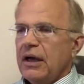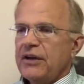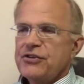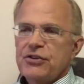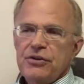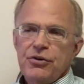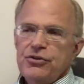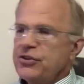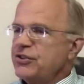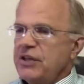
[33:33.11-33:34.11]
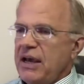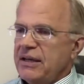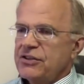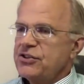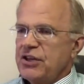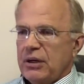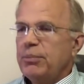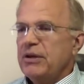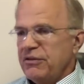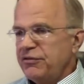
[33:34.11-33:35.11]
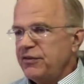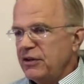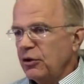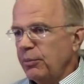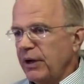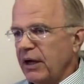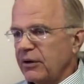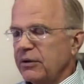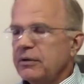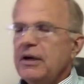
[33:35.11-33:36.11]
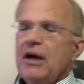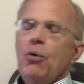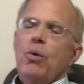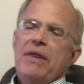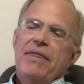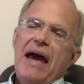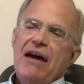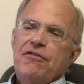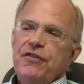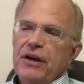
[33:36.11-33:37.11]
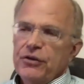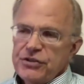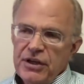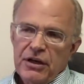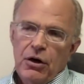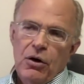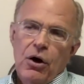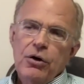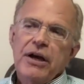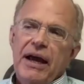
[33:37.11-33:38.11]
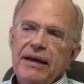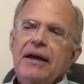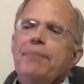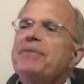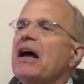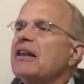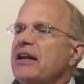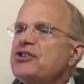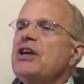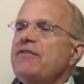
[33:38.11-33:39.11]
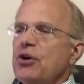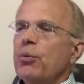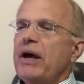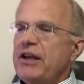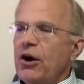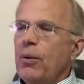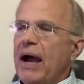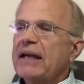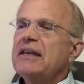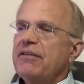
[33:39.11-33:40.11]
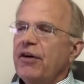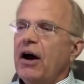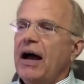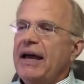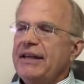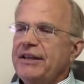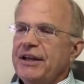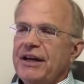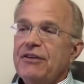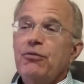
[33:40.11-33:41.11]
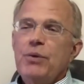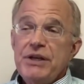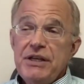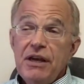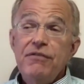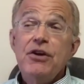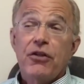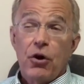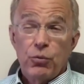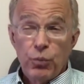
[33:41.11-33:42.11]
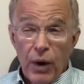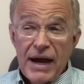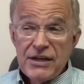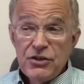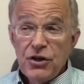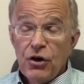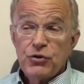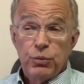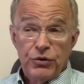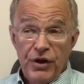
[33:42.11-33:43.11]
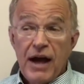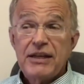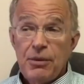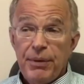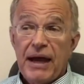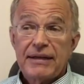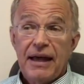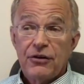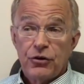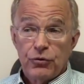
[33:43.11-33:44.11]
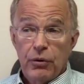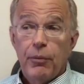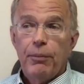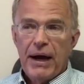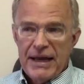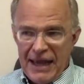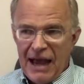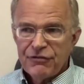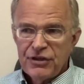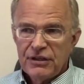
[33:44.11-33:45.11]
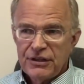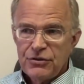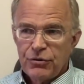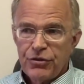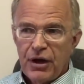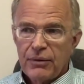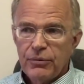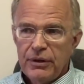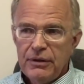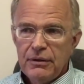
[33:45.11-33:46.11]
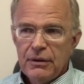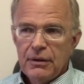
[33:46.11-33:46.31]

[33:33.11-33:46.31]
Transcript: And so you're just staying sick, but you feel better. When that fails, they go, okay, let's give you radioactive iodine. And if we give you the right dose, we'll knock you back down to normal by half killing your thyroid.